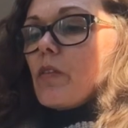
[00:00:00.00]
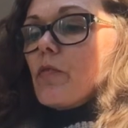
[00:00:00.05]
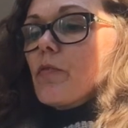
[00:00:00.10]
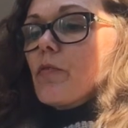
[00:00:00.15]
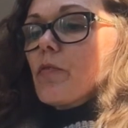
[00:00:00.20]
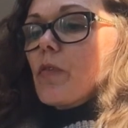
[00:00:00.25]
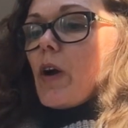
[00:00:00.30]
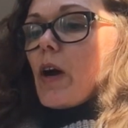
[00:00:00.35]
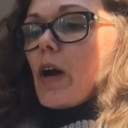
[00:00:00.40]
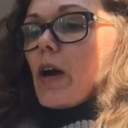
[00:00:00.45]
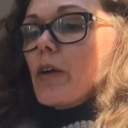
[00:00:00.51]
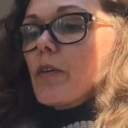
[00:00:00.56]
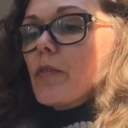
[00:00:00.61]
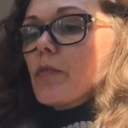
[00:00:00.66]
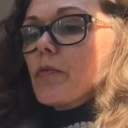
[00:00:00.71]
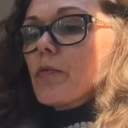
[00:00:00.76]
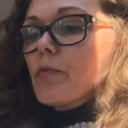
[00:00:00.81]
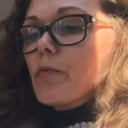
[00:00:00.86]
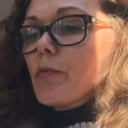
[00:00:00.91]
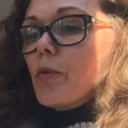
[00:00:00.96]
5,
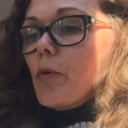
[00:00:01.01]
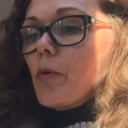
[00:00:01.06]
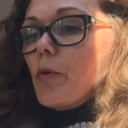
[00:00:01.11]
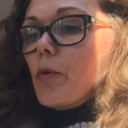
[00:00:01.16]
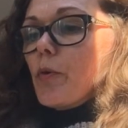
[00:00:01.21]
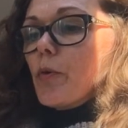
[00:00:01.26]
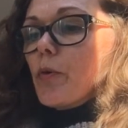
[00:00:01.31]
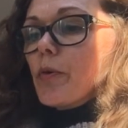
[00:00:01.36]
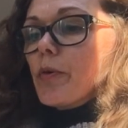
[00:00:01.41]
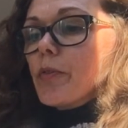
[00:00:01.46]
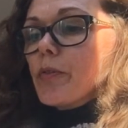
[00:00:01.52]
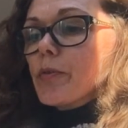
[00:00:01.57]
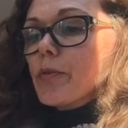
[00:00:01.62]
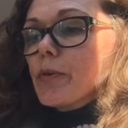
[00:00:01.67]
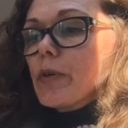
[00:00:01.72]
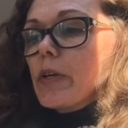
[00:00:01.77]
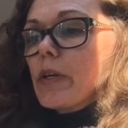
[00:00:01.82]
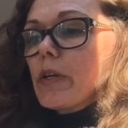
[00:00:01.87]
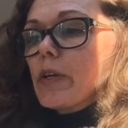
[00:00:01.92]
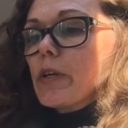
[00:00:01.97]
4,
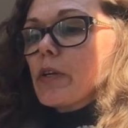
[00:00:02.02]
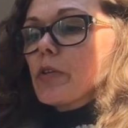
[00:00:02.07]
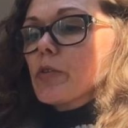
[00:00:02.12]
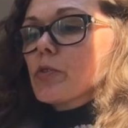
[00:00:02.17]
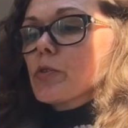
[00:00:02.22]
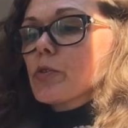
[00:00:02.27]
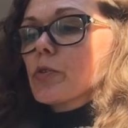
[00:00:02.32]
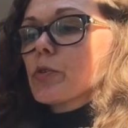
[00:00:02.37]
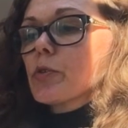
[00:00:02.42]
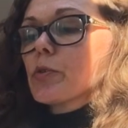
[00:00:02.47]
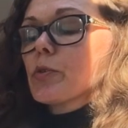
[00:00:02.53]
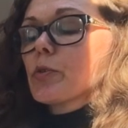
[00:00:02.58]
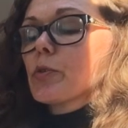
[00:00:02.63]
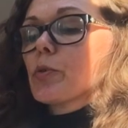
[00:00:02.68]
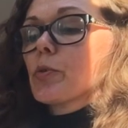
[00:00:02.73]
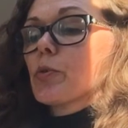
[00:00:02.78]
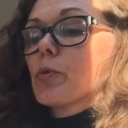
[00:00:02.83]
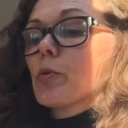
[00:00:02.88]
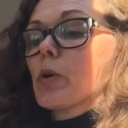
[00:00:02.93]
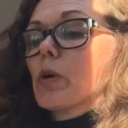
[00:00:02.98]
3,
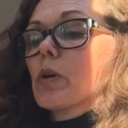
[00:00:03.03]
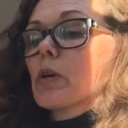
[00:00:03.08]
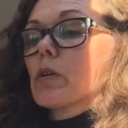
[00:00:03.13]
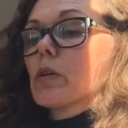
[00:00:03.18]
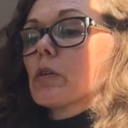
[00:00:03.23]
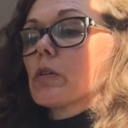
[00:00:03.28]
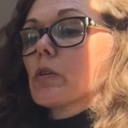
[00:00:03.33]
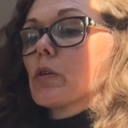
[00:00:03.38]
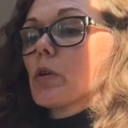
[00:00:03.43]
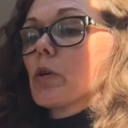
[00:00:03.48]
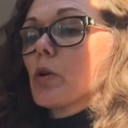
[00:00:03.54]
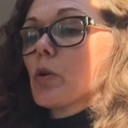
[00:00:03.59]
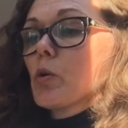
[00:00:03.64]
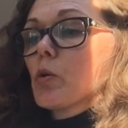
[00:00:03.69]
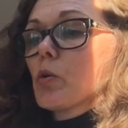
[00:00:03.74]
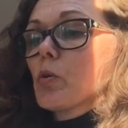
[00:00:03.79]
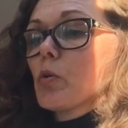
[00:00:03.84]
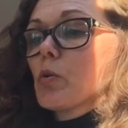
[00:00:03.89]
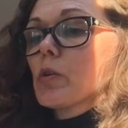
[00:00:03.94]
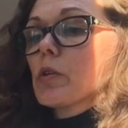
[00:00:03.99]
2, 1.
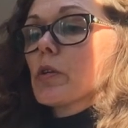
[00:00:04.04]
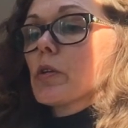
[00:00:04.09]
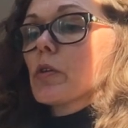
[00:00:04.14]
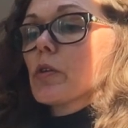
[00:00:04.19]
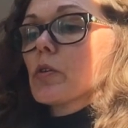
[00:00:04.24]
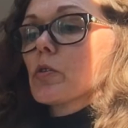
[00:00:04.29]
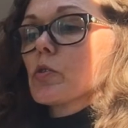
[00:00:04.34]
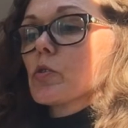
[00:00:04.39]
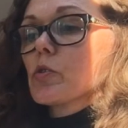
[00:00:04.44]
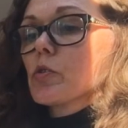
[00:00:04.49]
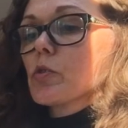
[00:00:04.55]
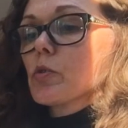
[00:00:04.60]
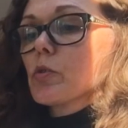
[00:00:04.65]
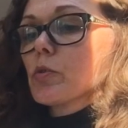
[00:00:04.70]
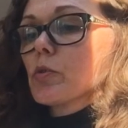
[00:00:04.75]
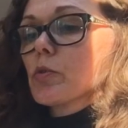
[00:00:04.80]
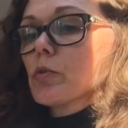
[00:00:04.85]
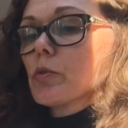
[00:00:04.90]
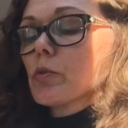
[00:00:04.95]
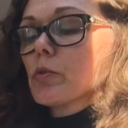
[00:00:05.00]
Hold it on
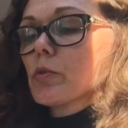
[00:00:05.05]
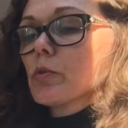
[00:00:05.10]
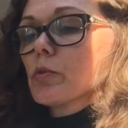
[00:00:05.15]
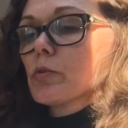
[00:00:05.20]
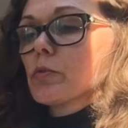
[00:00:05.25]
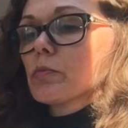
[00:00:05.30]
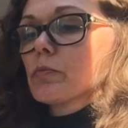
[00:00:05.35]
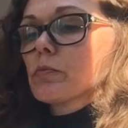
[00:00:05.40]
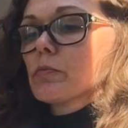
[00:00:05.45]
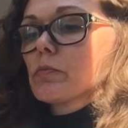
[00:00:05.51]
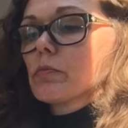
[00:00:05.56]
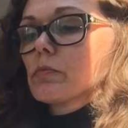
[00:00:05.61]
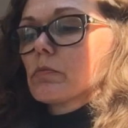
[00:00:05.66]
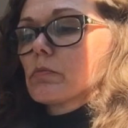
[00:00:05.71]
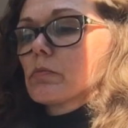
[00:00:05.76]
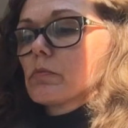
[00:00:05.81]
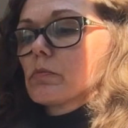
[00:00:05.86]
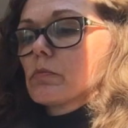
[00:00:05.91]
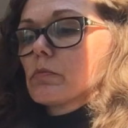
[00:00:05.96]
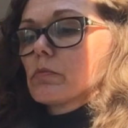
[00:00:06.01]
2
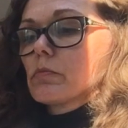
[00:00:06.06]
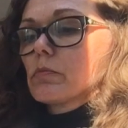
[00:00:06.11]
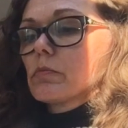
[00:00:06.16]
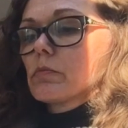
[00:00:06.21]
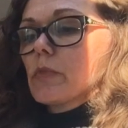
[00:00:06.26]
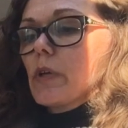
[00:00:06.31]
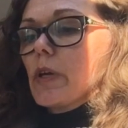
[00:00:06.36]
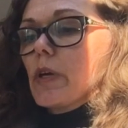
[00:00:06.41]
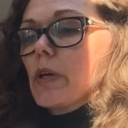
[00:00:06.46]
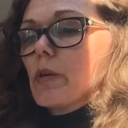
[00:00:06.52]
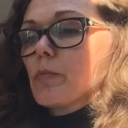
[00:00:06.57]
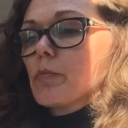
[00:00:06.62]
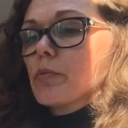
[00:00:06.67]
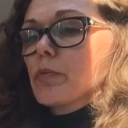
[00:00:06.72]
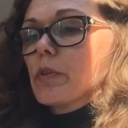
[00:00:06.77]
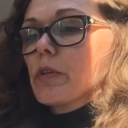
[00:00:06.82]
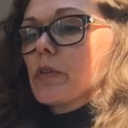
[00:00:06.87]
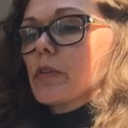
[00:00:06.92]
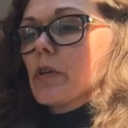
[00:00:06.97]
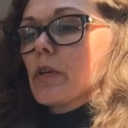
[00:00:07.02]
and
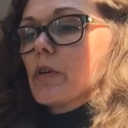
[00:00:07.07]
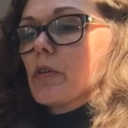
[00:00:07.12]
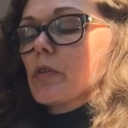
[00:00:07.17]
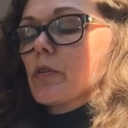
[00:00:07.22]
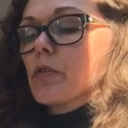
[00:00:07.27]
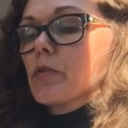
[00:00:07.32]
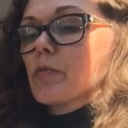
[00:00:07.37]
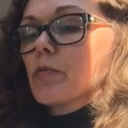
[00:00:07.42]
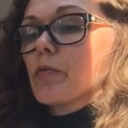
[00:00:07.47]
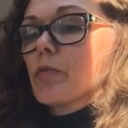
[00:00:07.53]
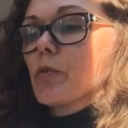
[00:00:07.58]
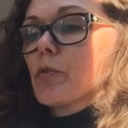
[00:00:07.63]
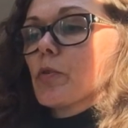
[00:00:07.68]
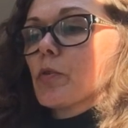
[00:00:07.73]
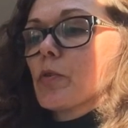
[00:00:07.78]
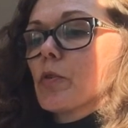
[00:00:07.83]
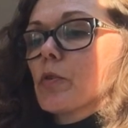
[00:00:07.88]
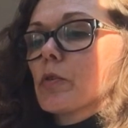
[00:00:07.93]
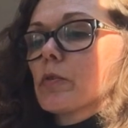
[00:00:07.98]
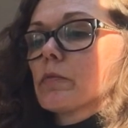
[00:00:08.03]
breathe out on
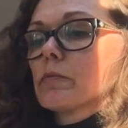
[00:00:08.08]
4.